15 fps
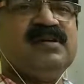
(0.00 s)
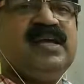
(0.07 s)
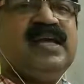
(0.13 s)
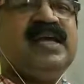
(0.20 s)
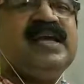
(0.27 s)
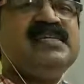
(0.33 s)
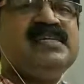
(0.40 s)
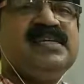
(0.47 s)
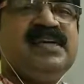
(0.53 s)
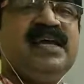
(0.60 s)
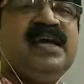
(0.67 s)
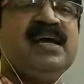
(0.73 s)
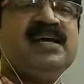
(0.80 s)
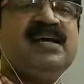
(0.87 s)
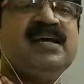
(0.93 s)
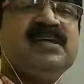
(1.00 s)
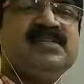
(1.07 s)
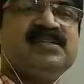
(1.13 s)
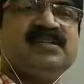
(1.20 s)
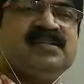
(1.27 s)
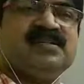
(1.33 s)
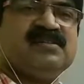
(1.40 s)
AC, air
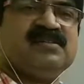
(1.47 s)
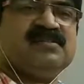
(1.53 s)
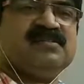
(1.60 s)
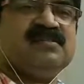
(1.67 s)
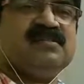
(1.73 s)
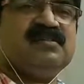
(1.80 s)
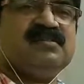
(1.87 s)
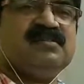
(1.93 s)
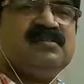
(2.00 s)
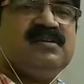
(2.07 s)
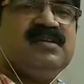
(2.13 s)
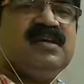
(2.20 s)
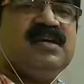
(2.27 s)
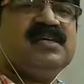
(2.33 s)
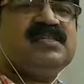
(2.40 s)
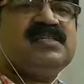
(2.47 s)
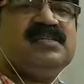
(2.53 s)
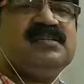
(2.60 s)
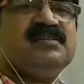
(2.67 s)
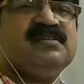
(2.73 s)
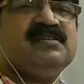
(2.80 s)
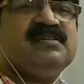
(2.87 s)
conditioners,
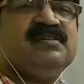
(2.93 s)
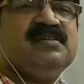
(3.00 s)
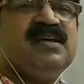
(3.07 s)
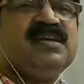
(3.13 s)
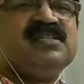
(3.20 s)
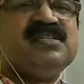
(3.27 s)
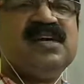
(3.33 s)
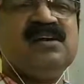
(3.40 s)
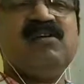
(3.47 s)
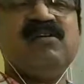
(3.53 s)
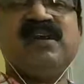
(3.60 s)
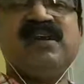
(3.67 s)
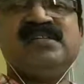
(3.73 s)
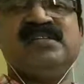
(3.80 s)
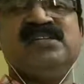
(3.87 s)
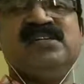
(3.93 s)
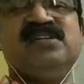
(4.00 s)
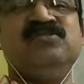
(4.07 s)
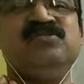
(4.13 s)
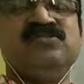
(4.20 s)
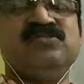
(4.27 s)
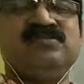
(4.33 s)
AC. AC are non necessary
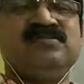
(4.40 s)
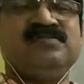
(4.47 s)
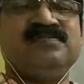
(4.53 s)
goods.